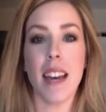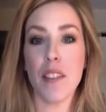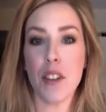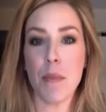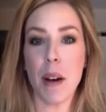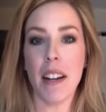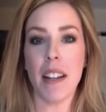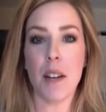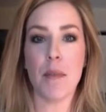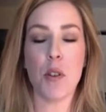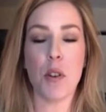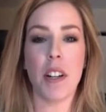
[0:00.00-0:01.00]
Everybody,
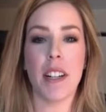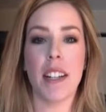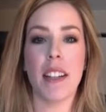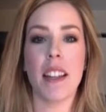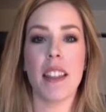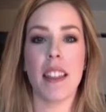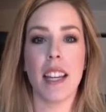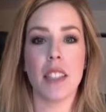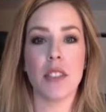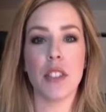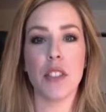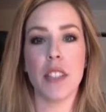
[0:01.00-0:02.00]
I'm Courtney. Thanks
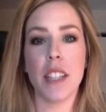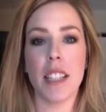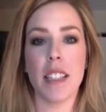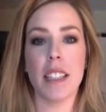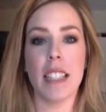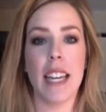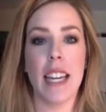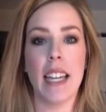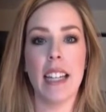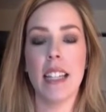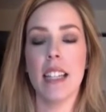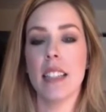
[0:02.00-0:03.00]
for tuning in
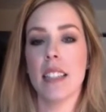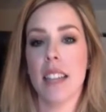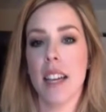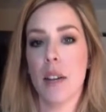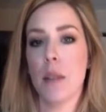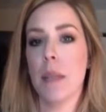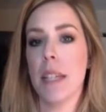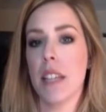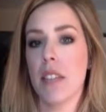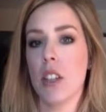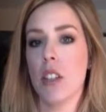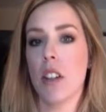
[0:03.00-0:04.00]
today. Today I'm going to be
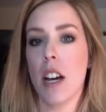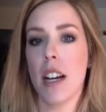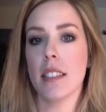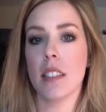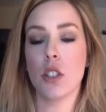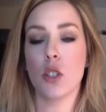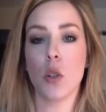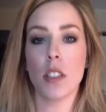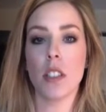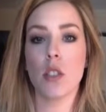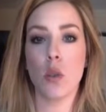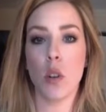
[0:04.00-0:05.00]
giving you guys a short
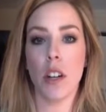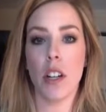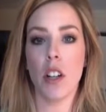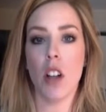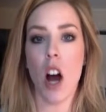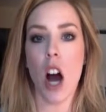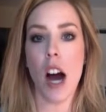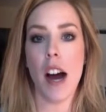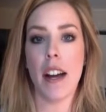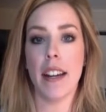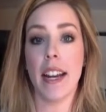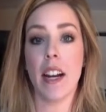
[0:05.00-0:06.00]
tutorial
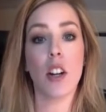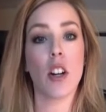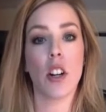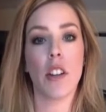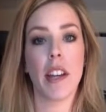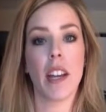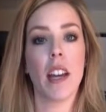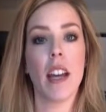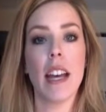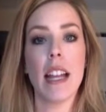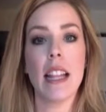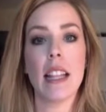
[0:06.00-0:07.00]
on hair curling.
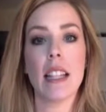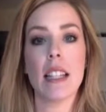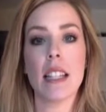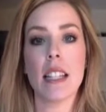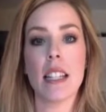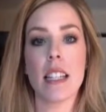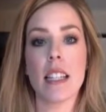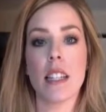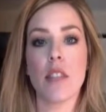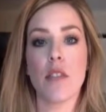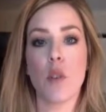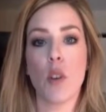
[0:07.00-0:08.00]
This
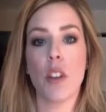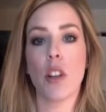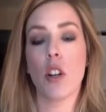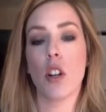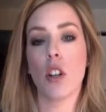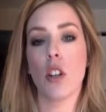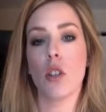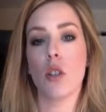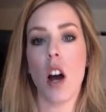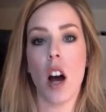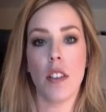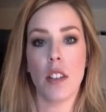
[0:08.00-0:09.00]
is for the girl who's
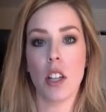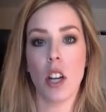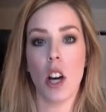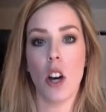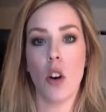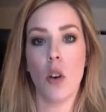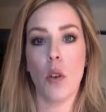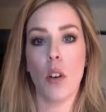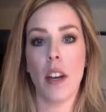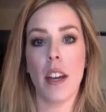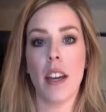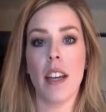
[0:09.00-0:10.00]
on the go
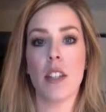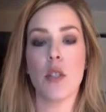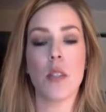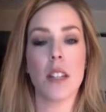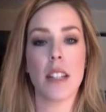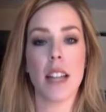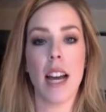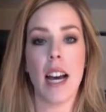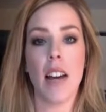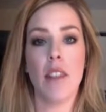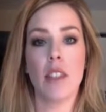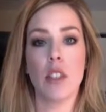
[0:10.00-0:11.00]
and who doesn't
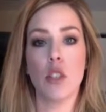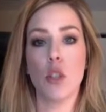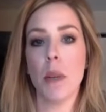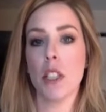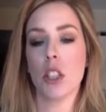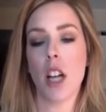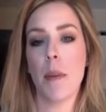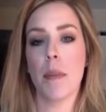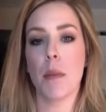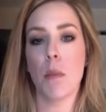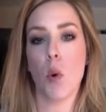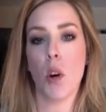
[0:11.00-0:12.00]
have too much time
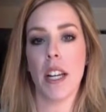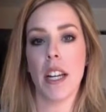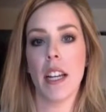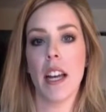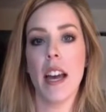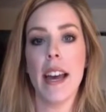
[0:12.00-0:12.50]
in the morning